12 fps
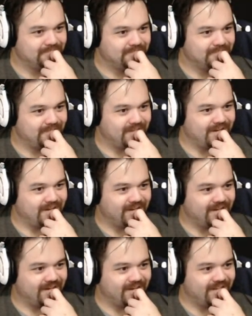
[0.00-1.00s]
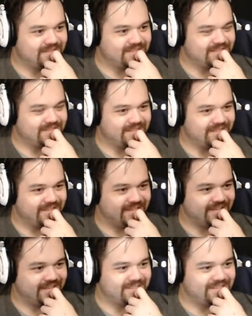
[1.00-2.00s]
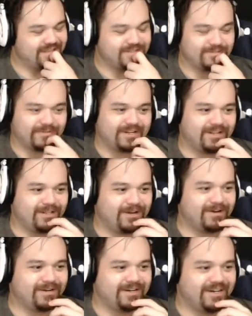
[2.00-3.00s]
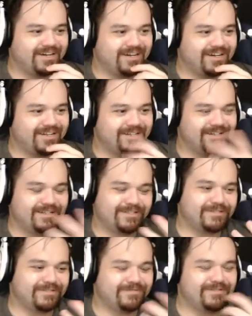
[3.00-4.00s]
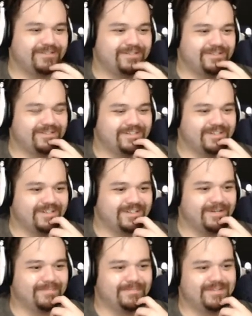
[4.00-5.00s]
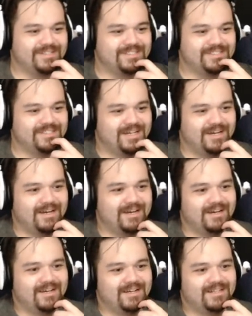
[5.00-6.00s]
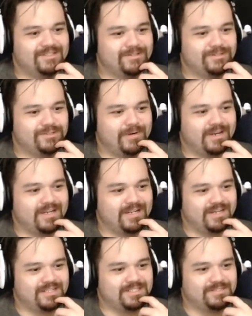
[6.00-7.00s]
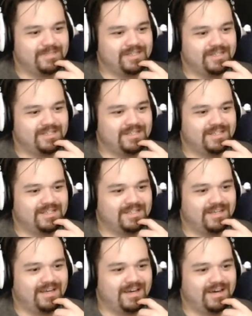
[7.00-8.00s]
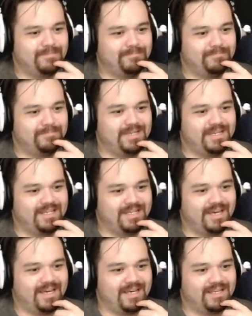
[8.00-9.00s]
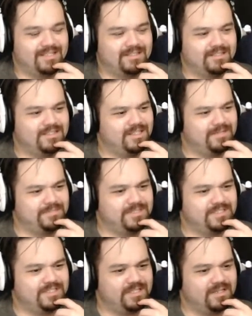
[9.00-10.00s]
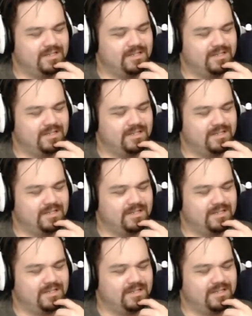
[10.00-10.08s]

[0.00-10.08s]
Uh let's see. That's that's quite a long uh intro for the companies. Don't you recognize me? I'm PK Tipsy.